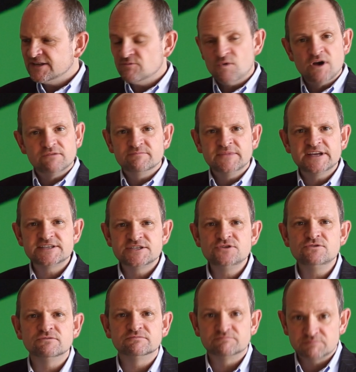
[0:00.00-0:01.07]
well, makes
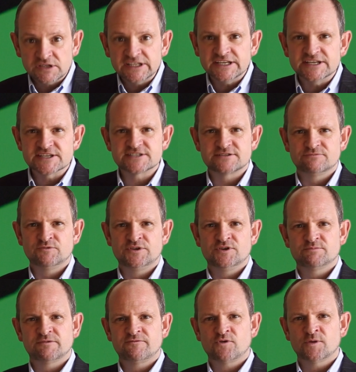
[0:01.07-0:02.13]
you pleased with
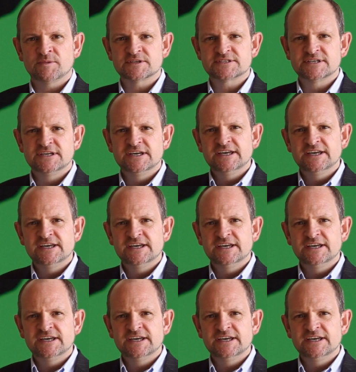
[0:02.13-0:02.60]
your performance?